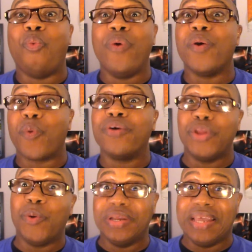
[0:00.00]
We're
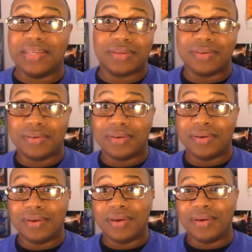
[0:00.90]
doing this.
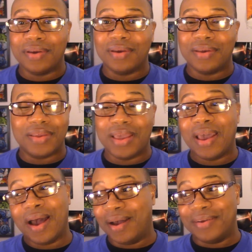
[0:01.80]

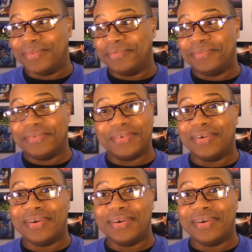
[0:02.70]
Yeah. Ugh.